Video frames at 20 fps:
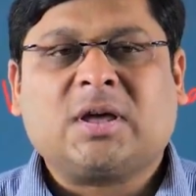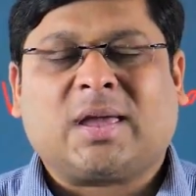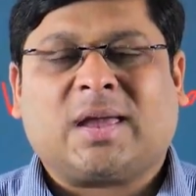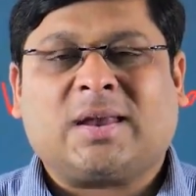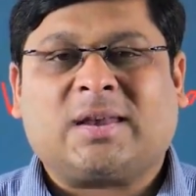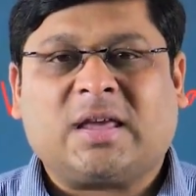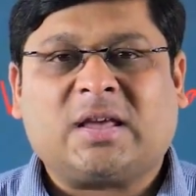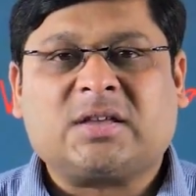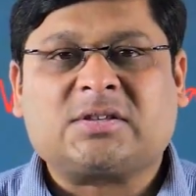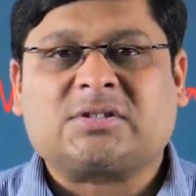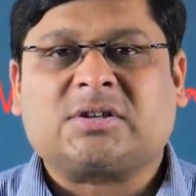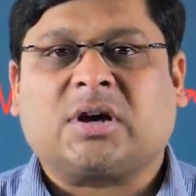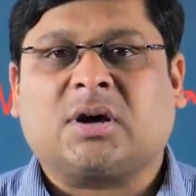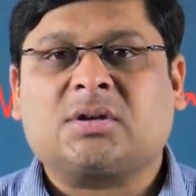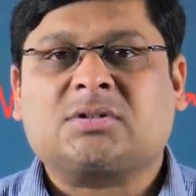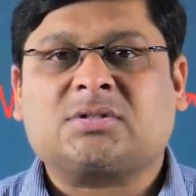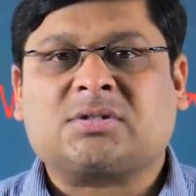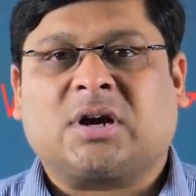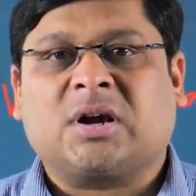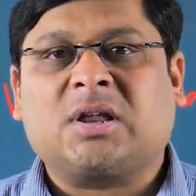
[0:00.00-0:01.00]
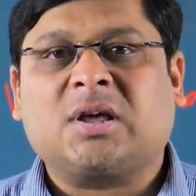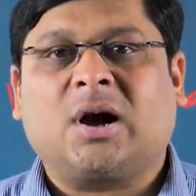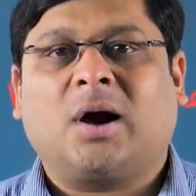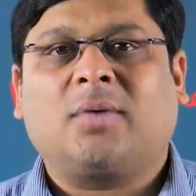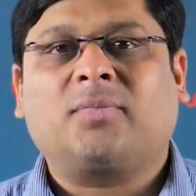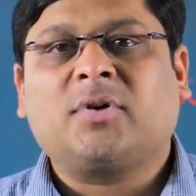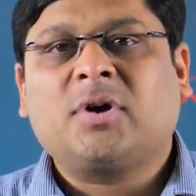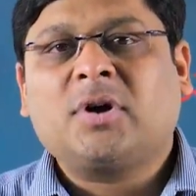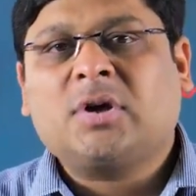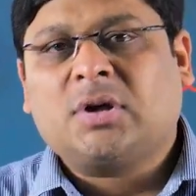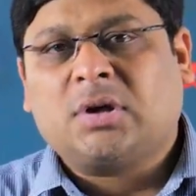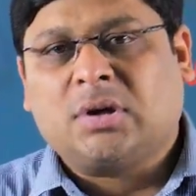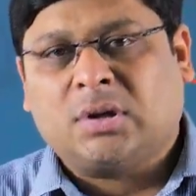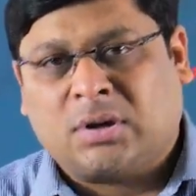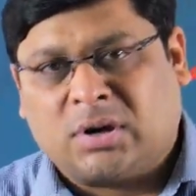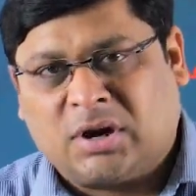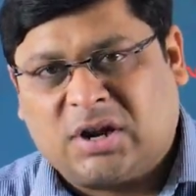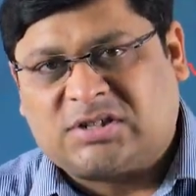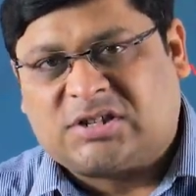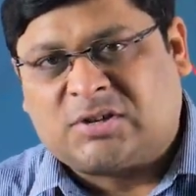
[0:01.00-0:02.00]
it is a study of
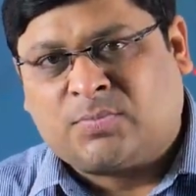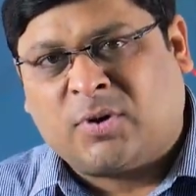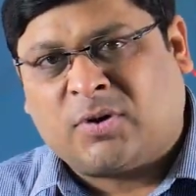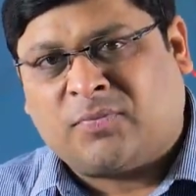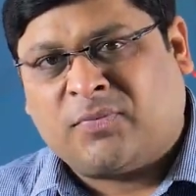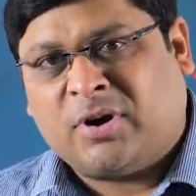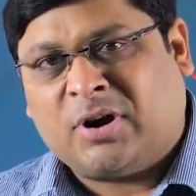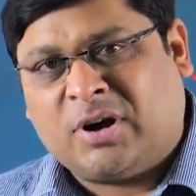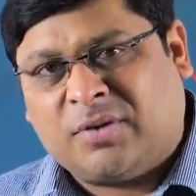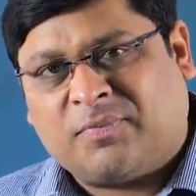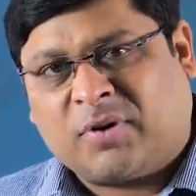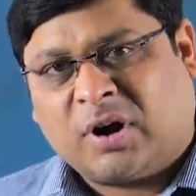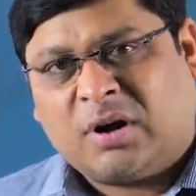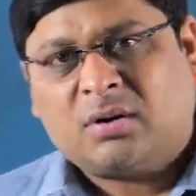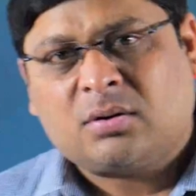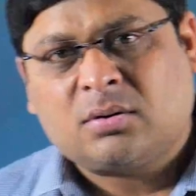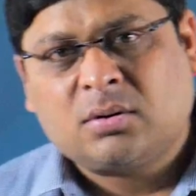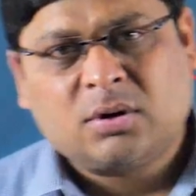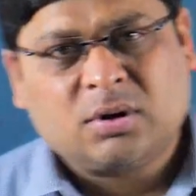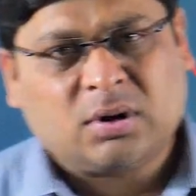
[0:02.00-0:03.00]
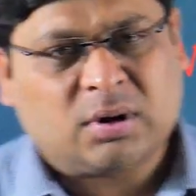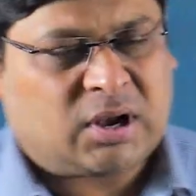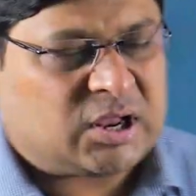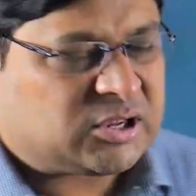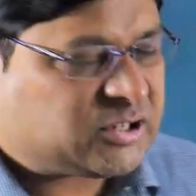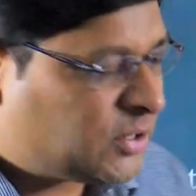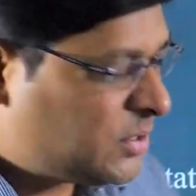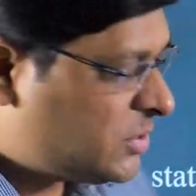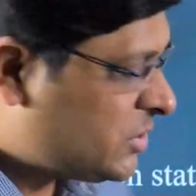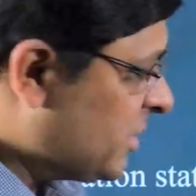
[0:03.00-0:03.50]
the relation between different nation